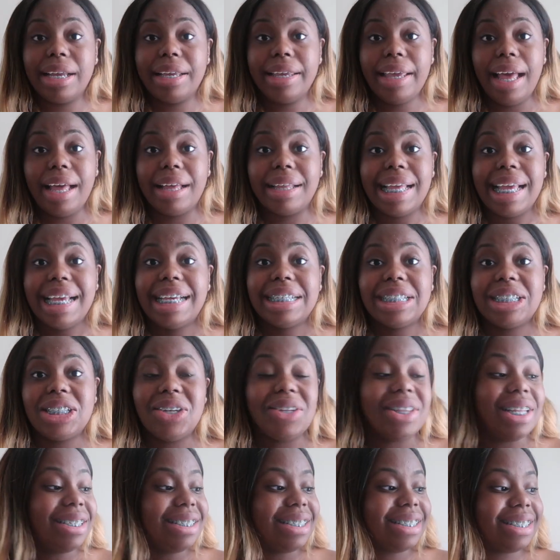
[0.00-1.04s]
yeah so
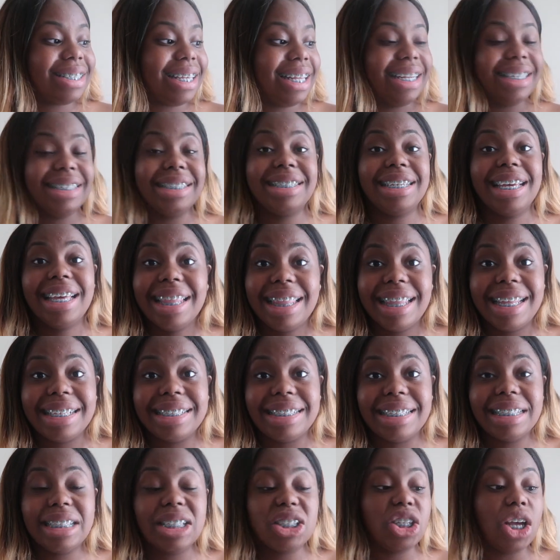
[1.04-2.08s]
let's just get into this
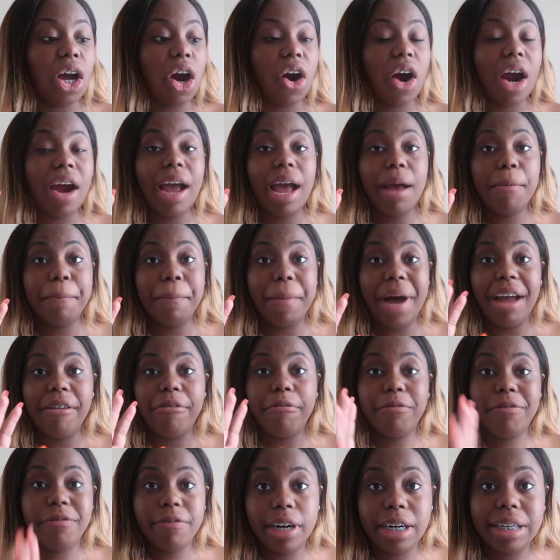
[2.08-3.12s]
this is our my
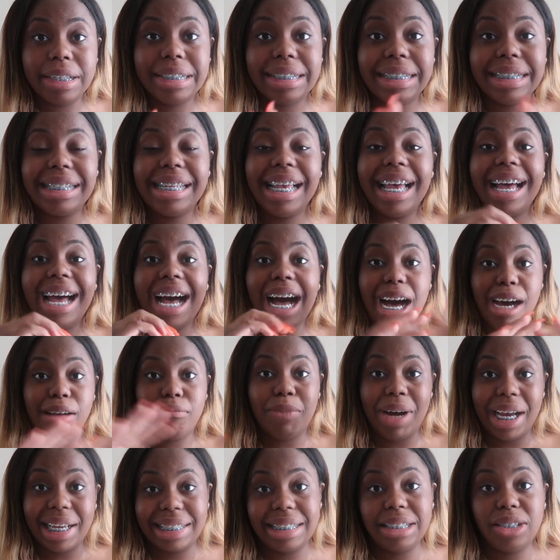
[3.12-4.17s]
first
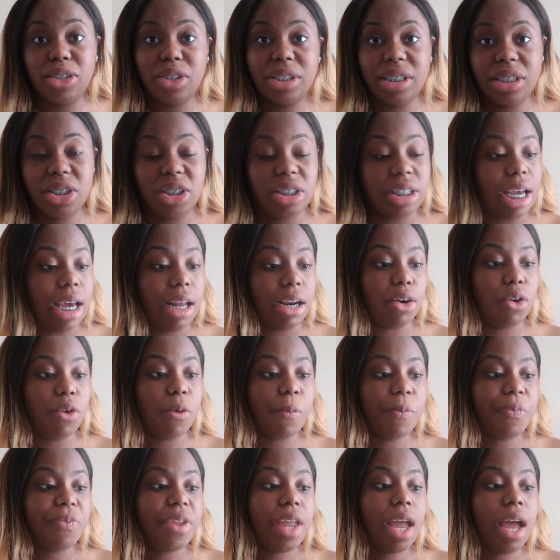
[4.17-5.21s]
unboxing on this channel
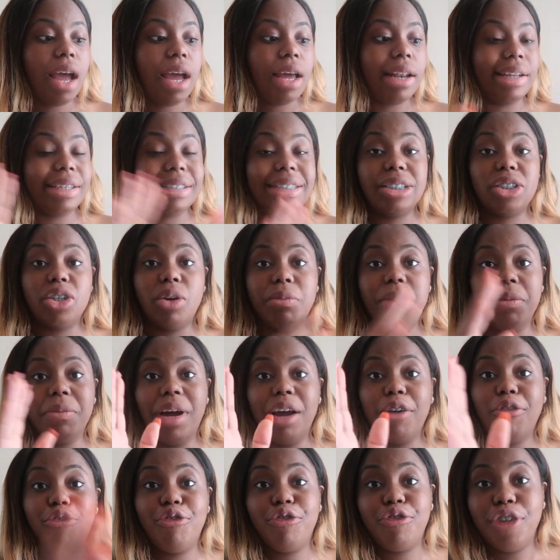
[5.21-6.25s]
this is gonna be
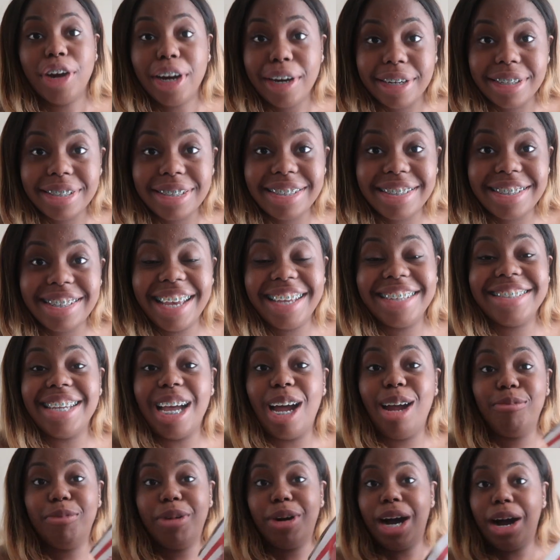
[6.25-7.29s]
my first
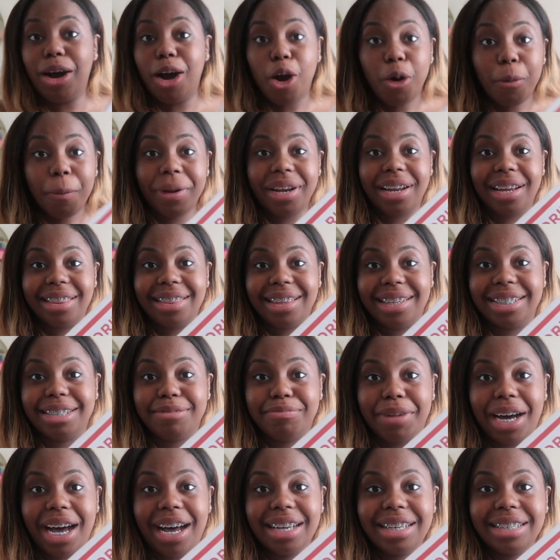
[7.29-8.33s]
time opening this
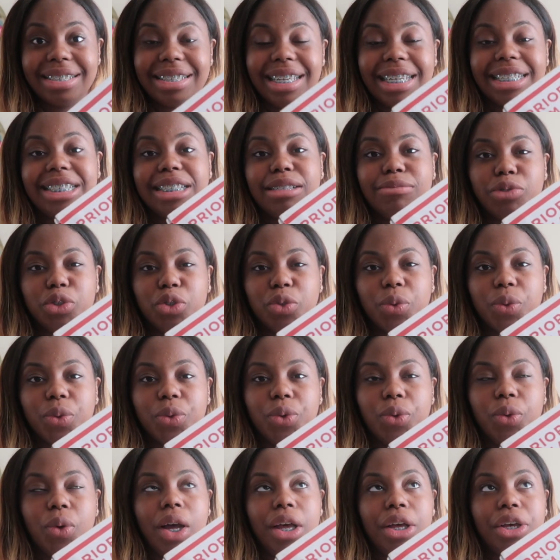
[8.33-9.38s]
box they ship
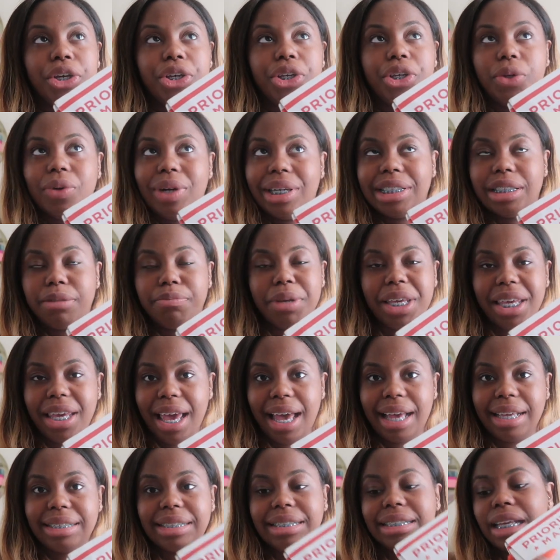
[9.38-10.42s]
through
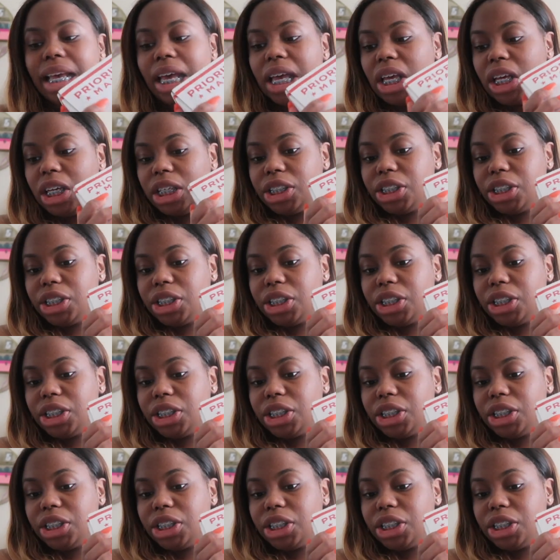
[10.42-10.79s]
usps